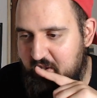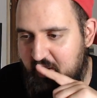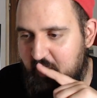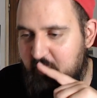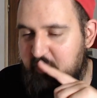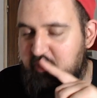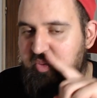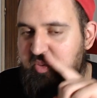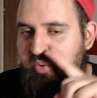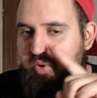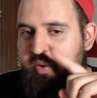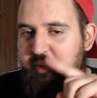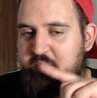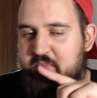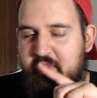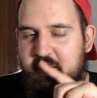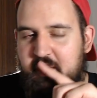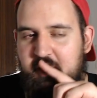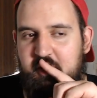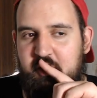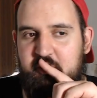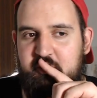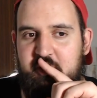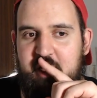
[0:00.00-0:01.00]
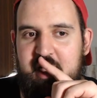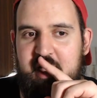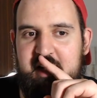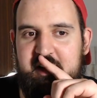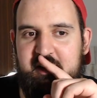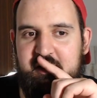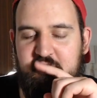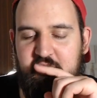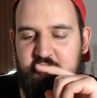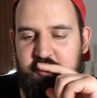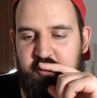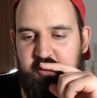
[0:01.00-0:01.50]
a, a, right
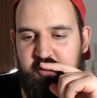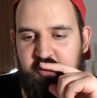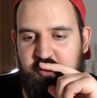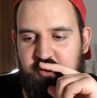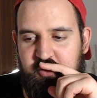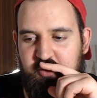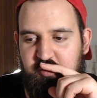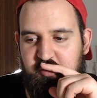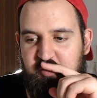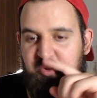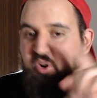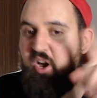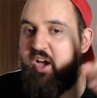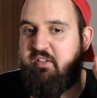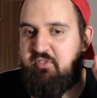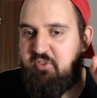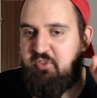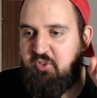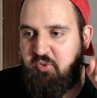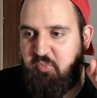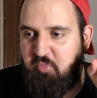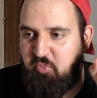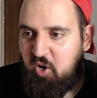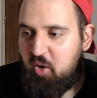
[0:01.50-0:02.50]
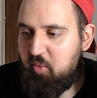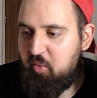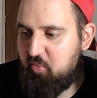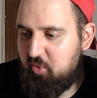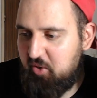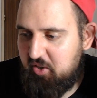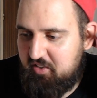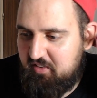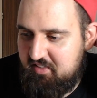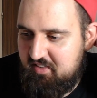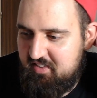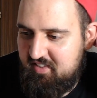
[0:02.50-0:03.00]
to, to private
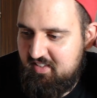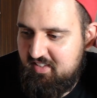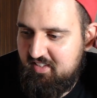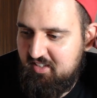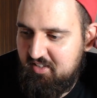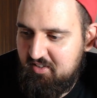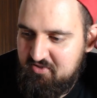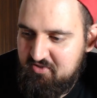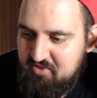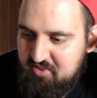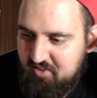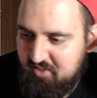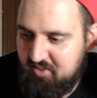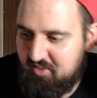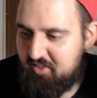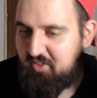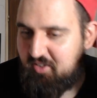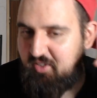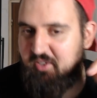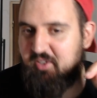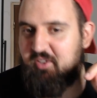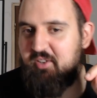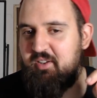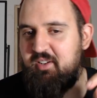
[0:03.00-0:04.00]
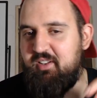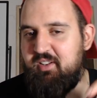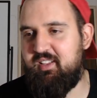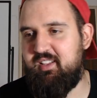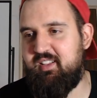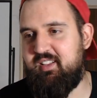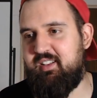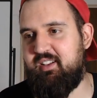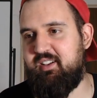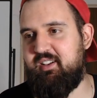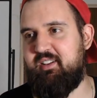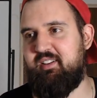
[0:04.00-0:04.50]
property of uh,
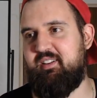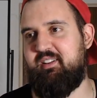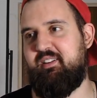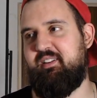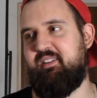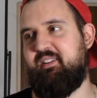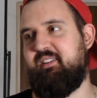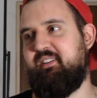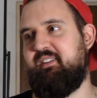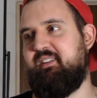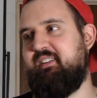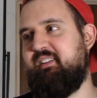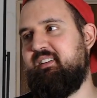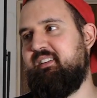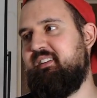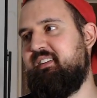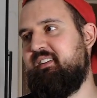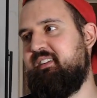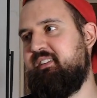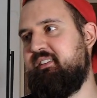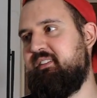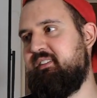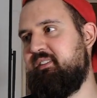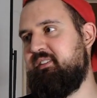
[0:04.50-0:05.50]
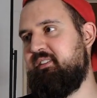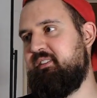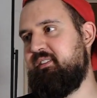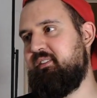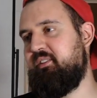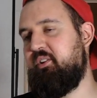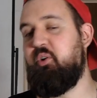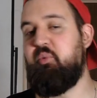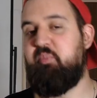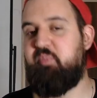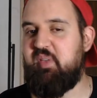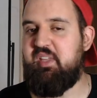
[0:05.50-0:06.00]
uh,
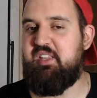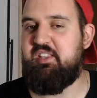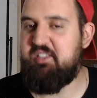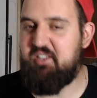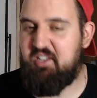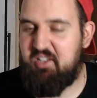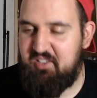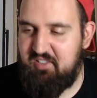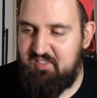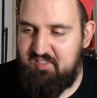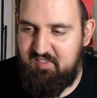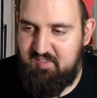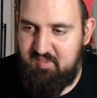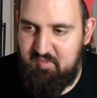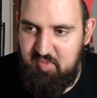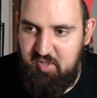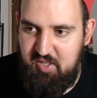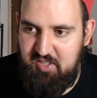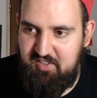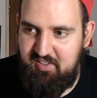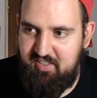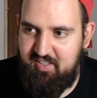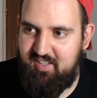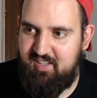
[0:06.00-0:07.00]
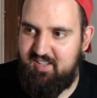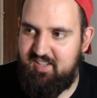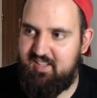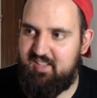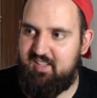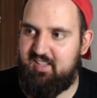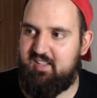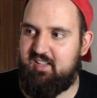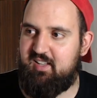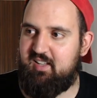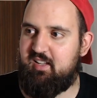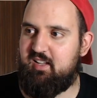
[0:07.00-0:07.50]
opinions, but
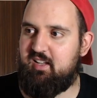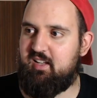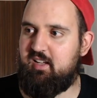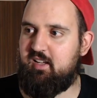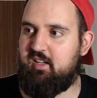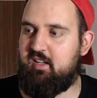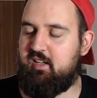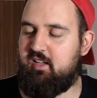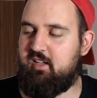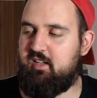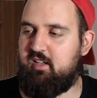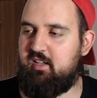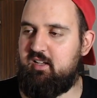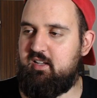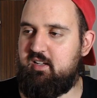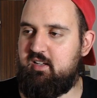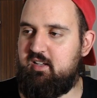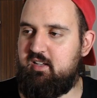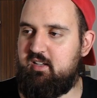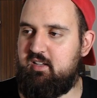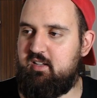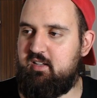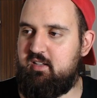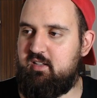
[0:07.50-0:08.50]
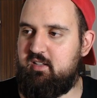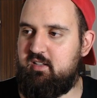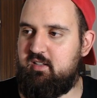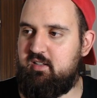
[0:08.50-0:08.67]
uh,